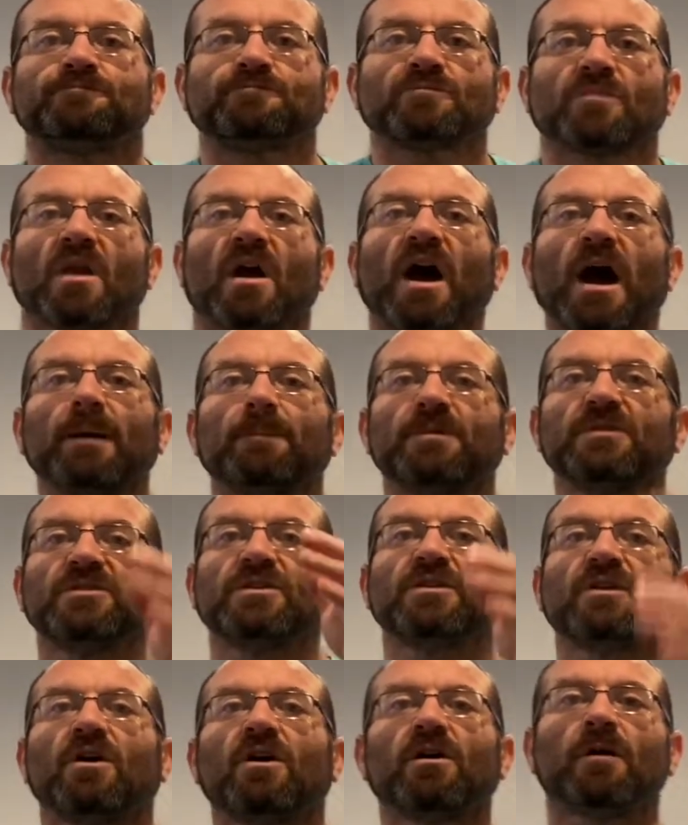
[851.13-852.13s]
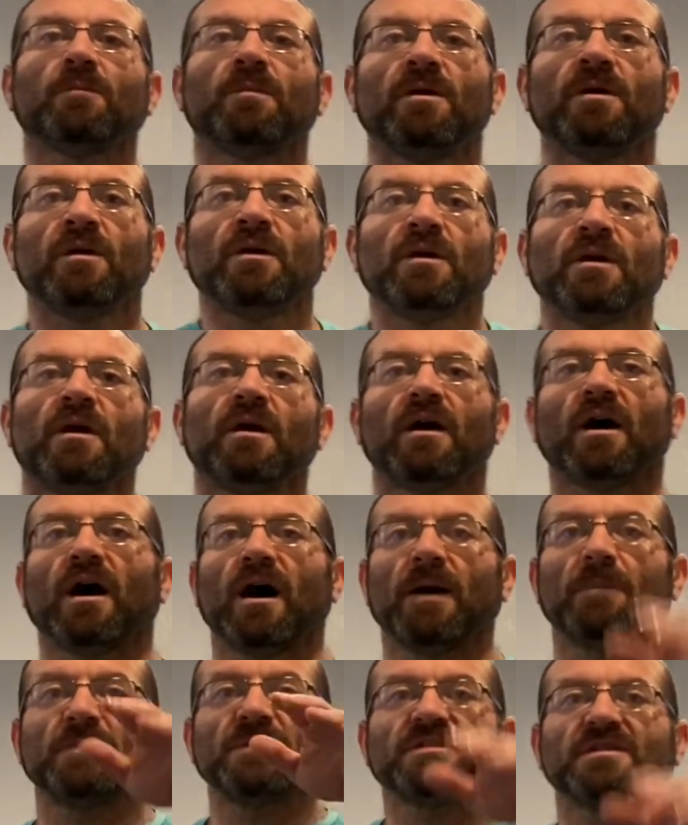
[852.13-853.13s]
Opposite arm,
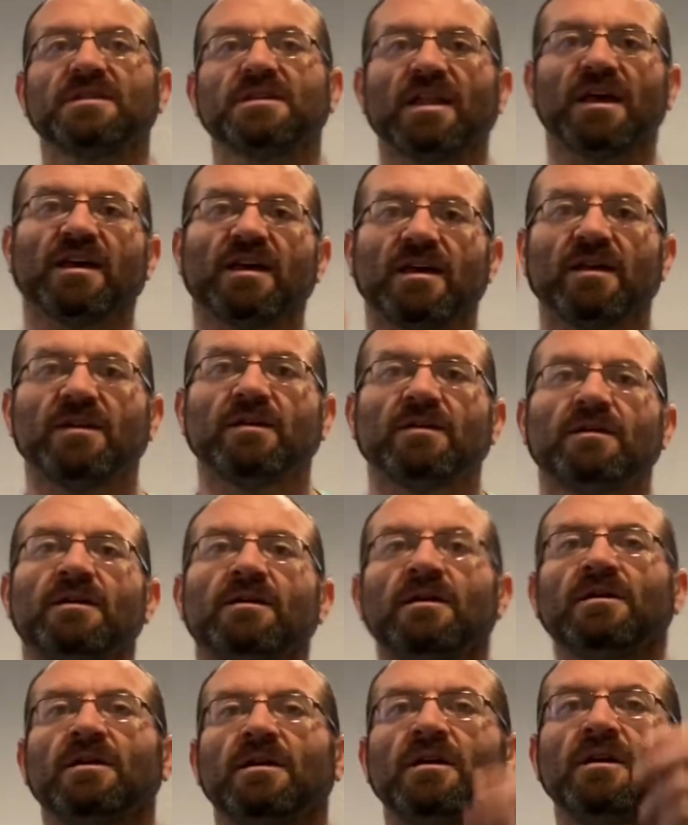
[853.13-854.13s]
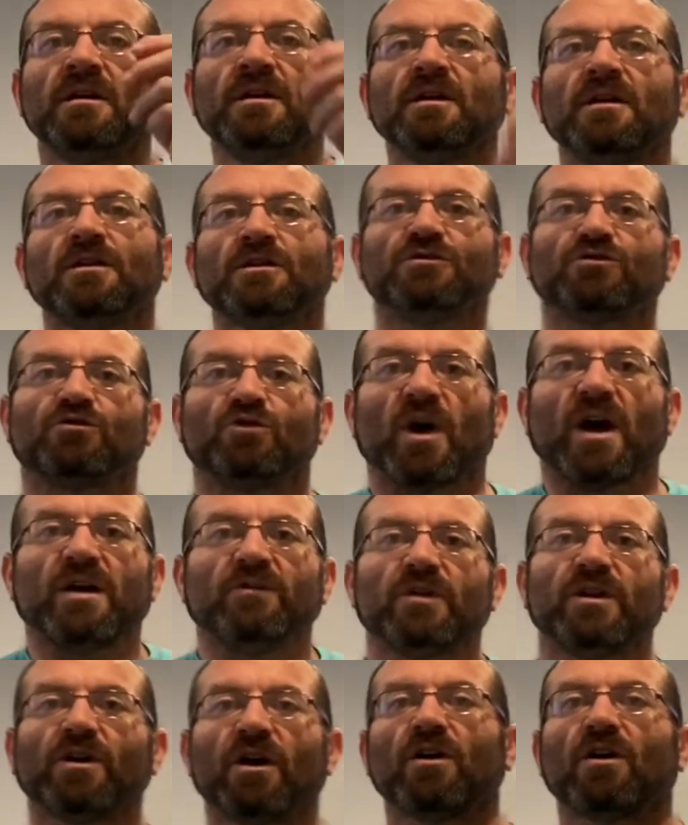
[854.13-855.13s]
opposite leg,
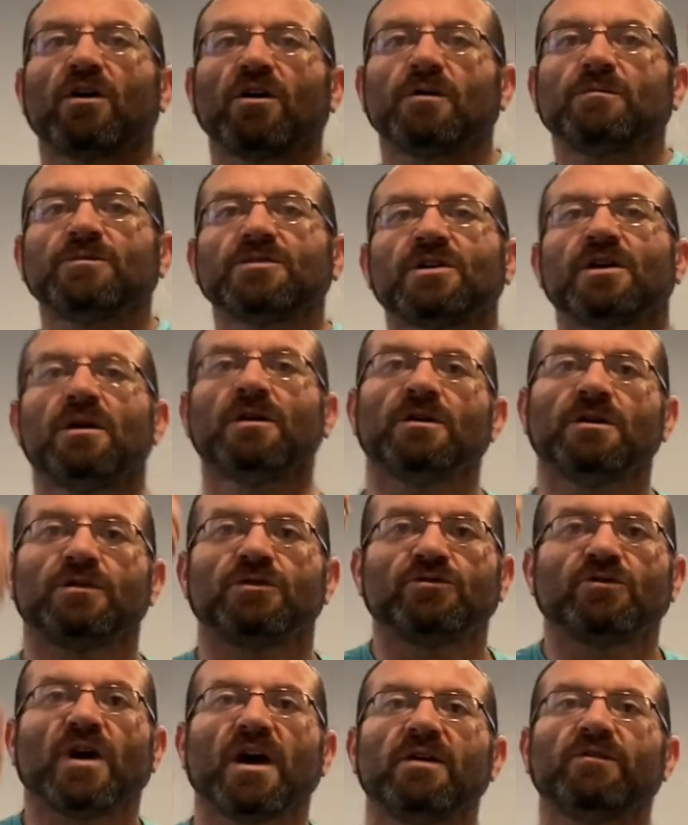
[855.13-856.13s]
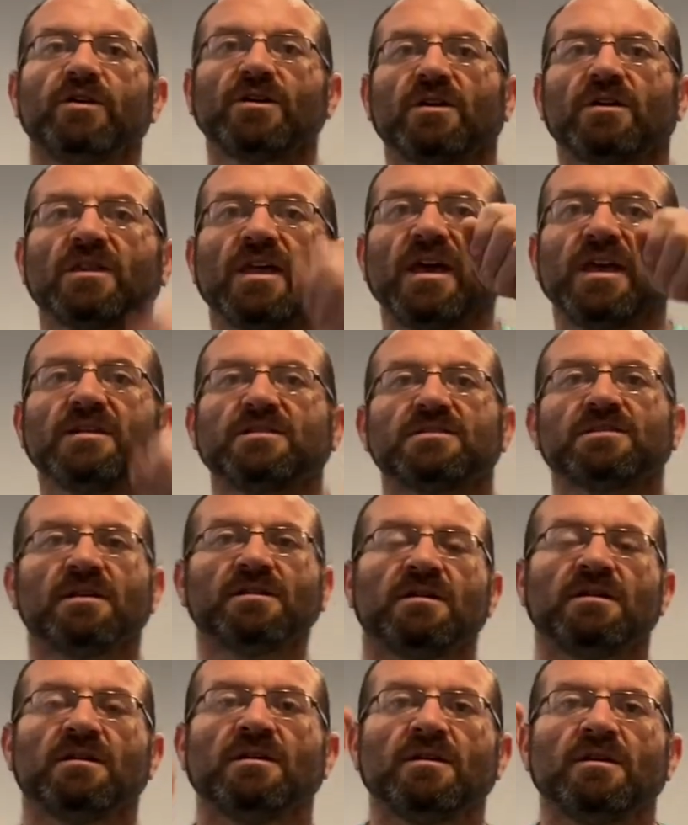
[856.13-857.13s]
driving our arms, driving our legs.
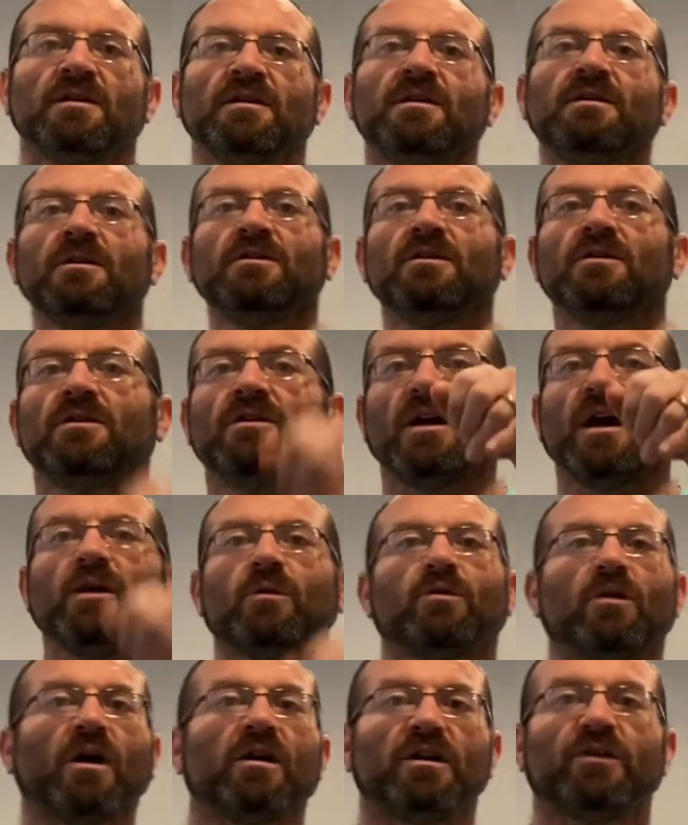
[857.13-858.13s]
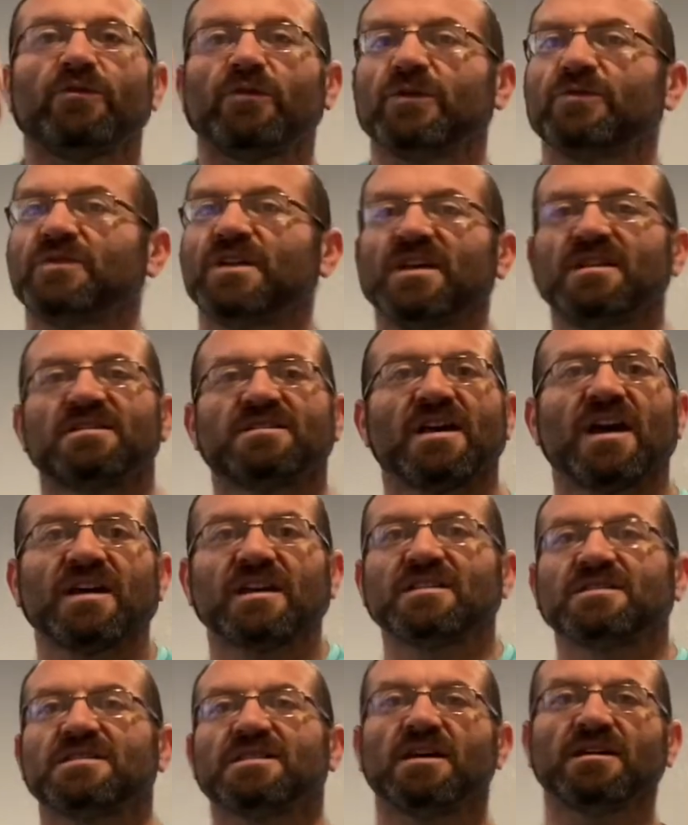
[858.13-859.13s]
All right, we're already 15
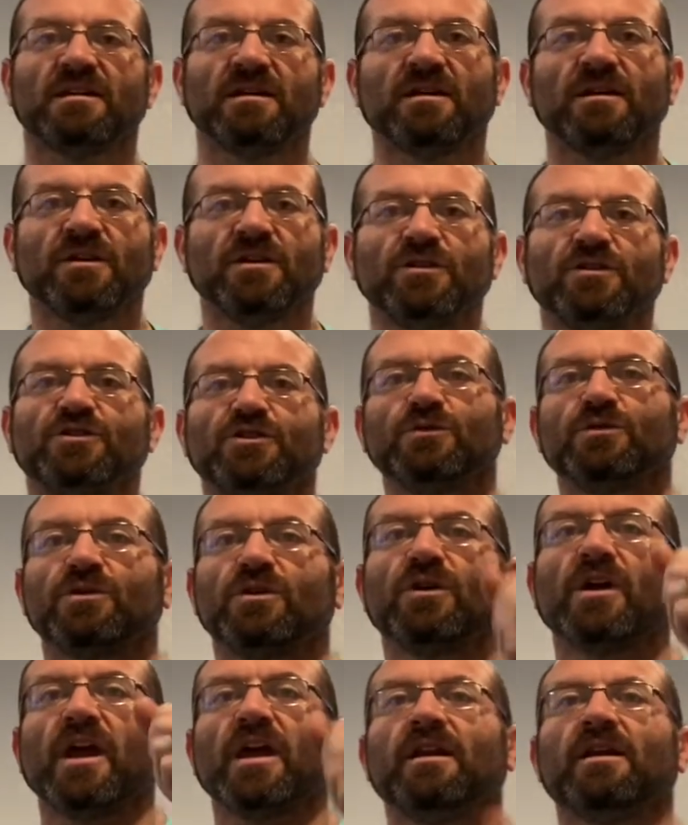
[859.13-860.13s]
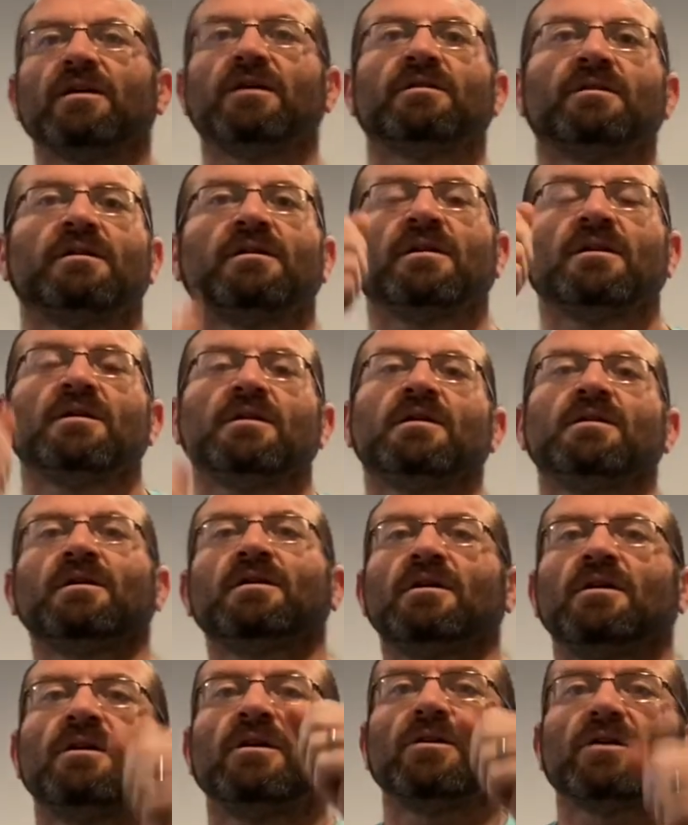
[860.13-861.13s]
seconds in. You're doing great.
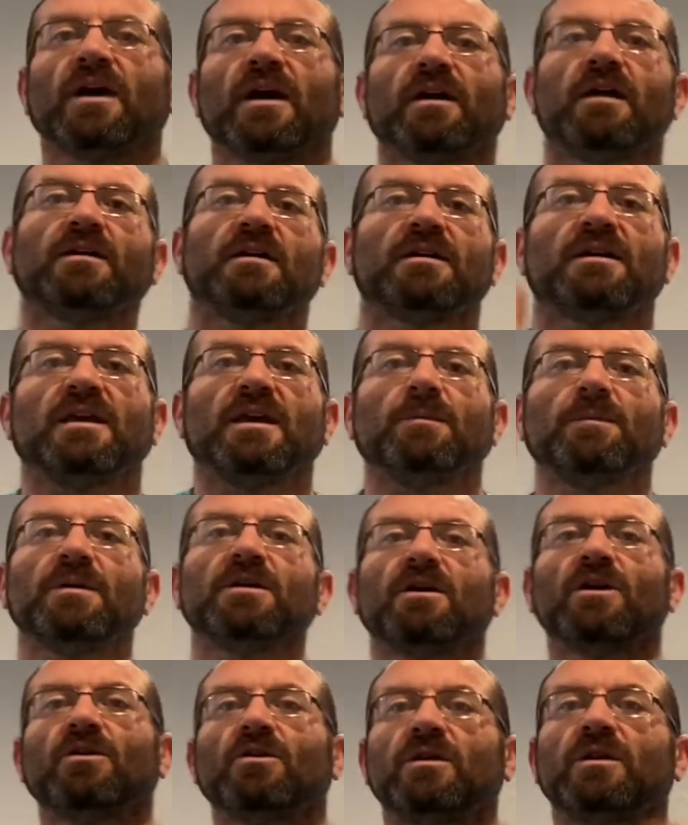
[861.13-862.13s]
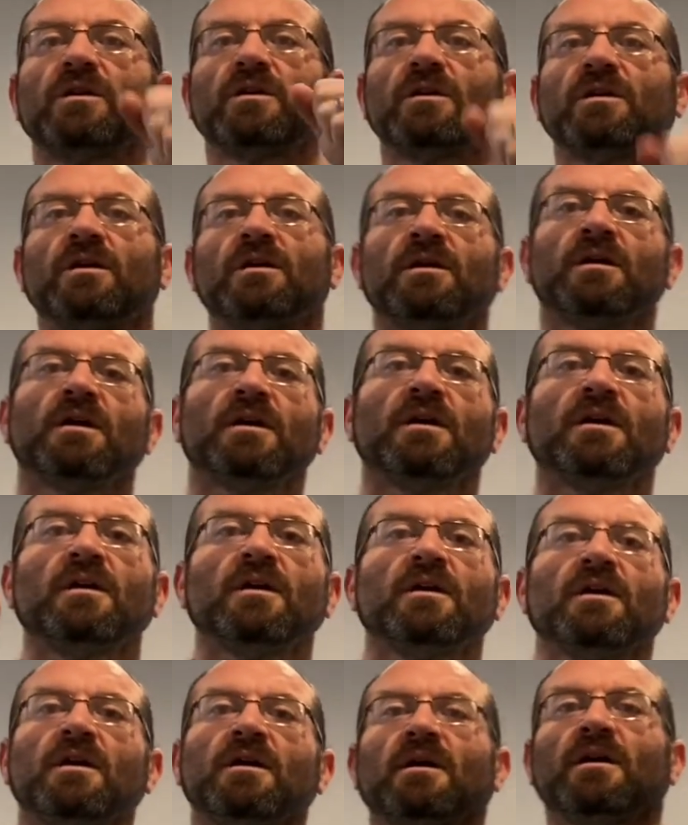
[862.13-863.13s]
Okay, keep it going.
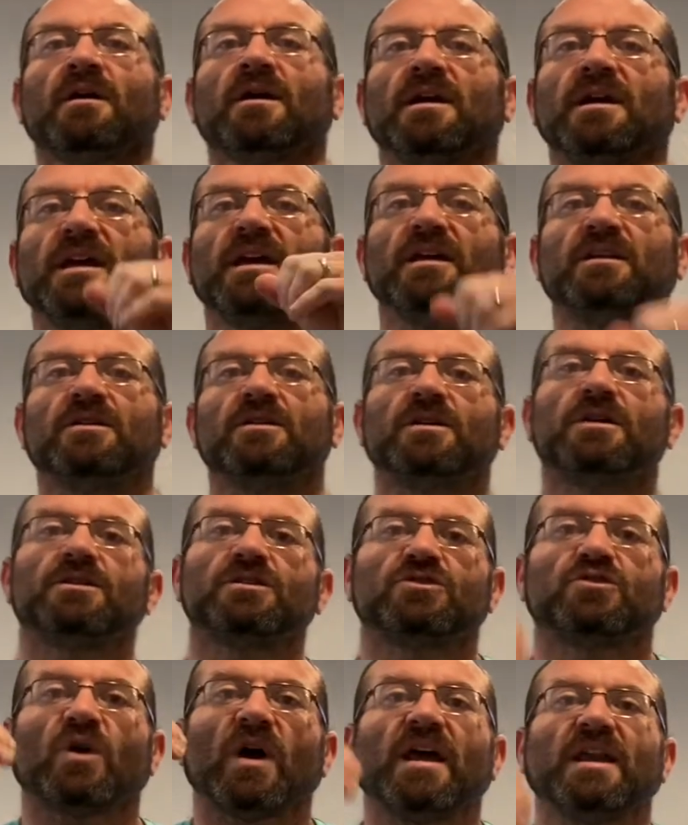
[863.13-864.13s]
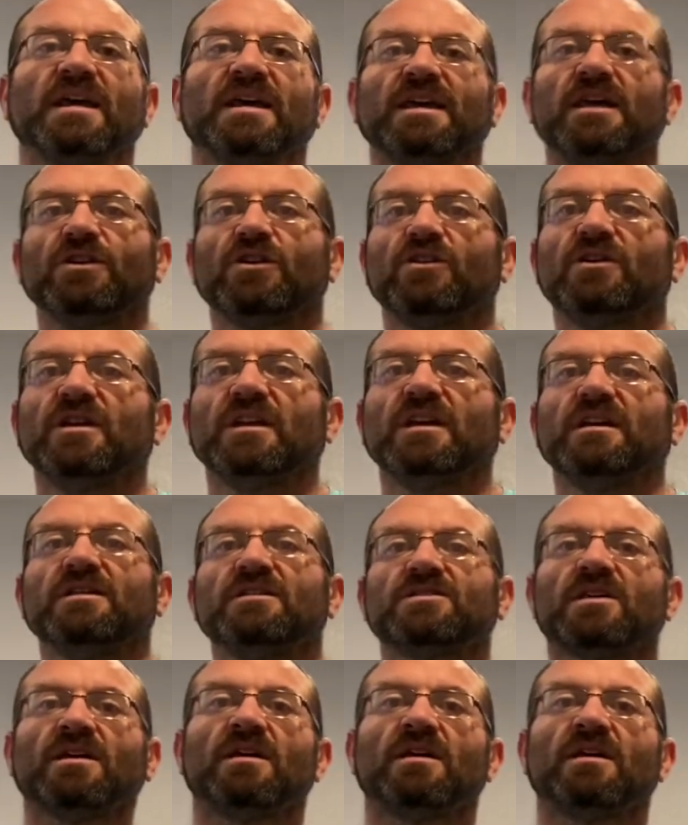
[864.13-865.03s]
Again, try to get your knees